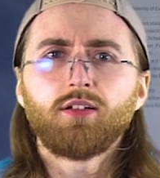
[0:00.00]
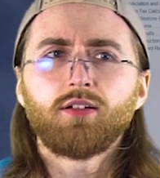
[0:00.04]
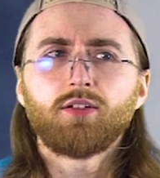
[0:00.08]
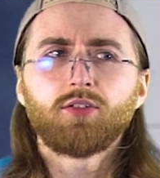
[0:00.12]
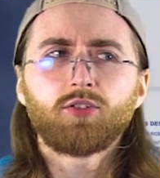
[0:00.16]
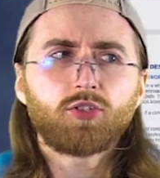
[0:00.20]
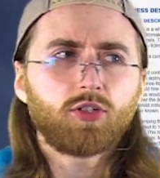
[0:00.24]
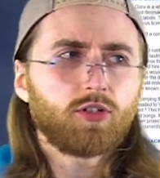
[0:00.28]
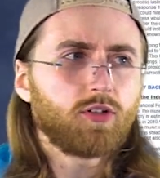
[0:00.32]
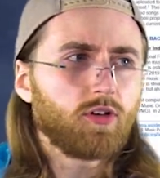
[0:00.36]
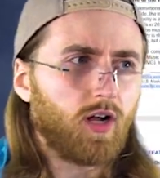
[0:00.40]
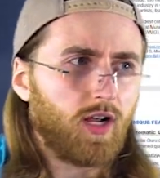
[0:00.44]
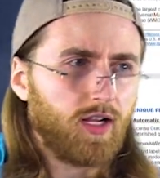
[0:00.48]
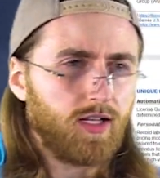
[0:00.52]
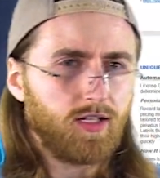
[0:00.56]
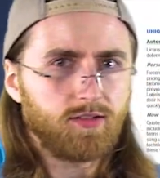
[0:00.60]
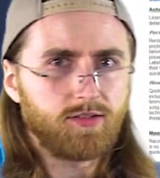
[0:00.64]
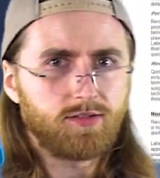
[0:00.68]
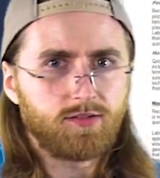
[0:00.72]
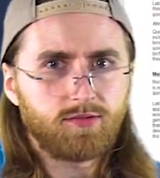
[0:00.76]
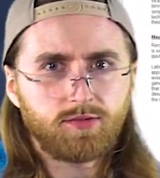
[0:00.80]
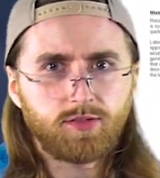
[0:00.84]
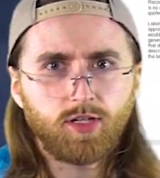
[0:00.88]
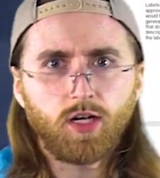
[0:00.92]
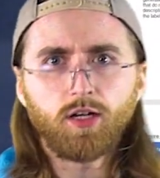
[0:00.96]
Sure, I
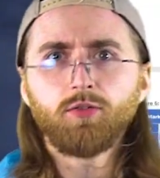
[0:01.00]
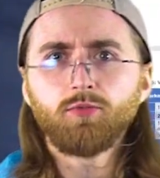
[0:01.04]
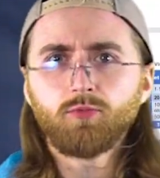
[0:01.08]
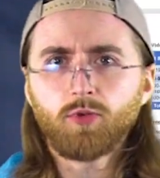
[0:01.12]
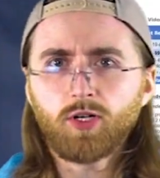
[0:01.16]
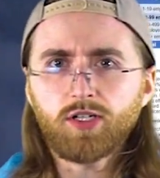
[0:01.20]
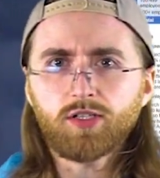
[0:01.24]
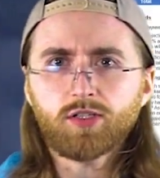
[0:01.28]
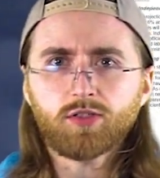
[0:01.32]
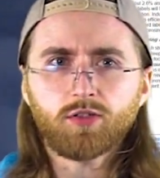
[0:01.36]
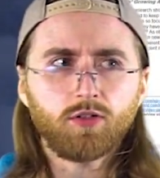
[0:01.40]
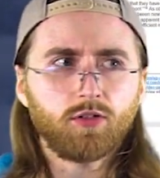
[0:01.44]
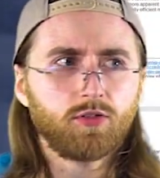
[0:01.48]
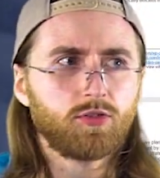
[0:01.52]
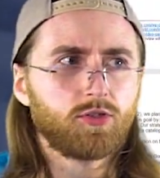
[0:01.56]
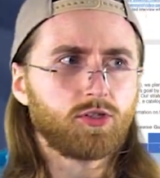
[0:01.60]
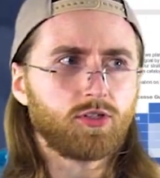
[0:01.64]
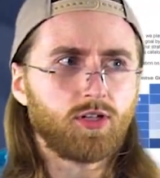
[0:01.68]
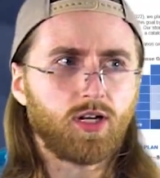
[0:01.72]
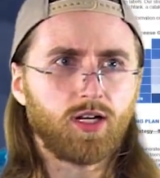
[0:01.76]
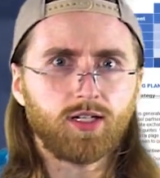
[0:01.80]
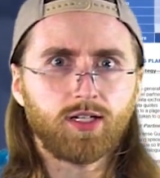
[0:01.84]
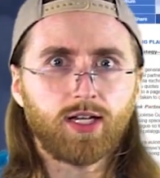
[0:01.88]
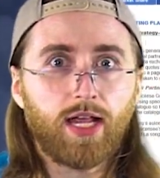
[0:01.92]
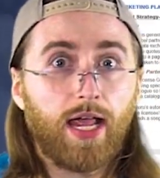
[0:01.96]
had done research
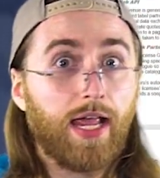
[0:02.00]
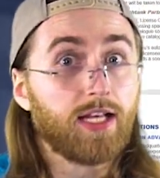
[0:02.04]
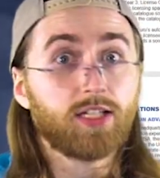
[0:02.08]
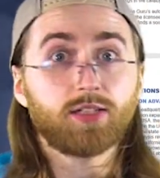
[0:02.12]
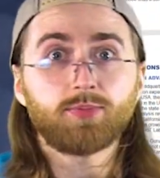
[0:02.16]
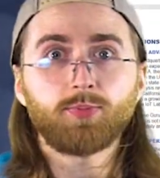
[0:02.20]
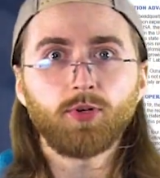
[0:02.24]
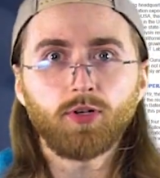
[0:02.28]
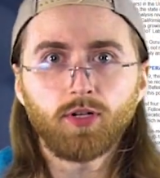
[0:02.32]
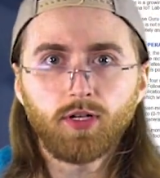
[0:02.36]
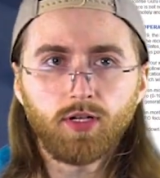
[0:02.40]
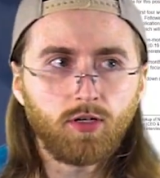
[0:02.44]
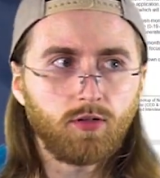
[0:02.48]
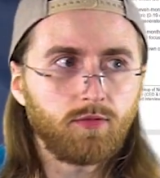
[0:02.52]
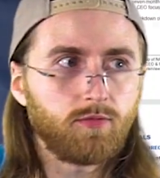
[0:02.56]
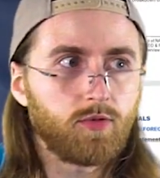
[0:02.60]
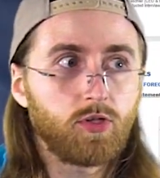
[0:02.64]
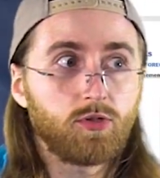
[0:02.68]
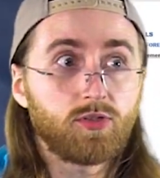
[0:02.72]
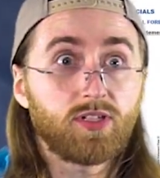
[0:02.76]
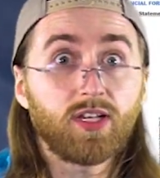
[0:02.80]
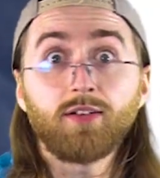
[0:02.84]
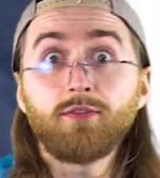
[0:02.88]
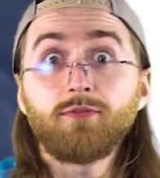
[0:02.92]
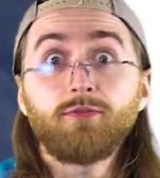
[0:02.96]
and expert
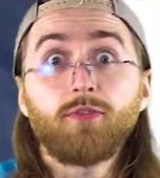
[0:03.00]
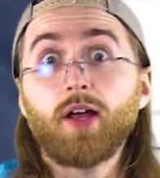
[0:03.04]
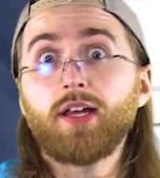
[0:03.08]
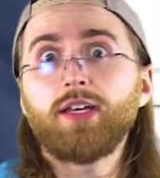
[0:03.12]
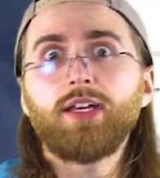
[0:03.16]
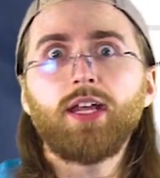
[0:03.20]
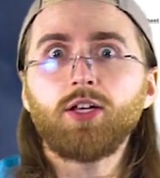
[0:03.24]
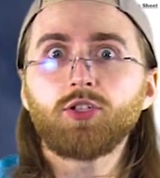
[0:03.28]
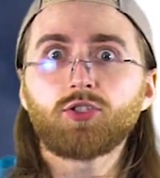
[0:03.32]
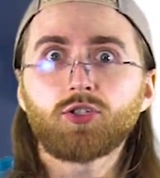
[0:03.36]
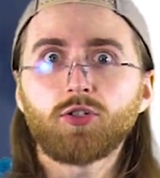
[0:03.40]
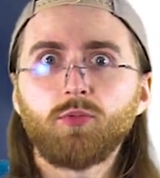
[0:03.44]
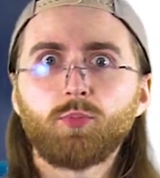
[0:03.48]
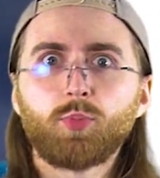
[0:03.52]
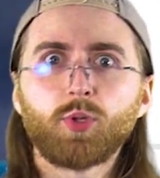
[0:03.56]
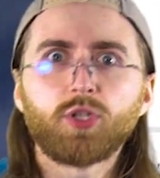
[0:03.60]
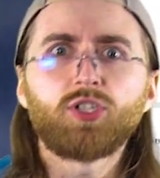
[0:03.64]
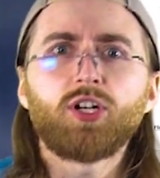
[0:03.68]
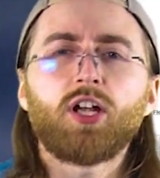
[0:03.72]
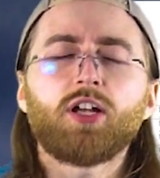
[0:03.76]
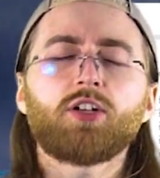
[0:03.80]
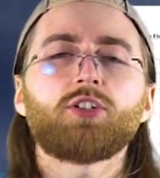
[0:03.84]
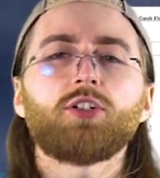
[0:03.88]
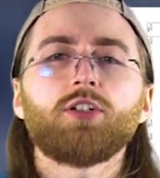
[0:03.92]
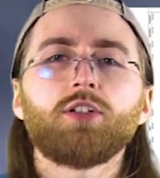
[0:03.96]
interviews and financial
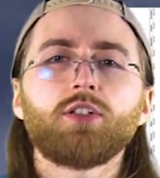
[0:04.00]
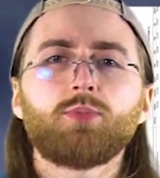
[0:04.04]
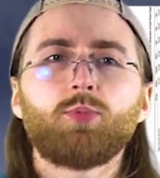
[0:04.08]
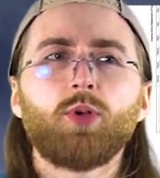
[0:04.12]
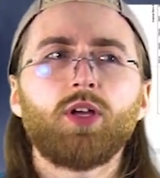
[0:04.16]
projections,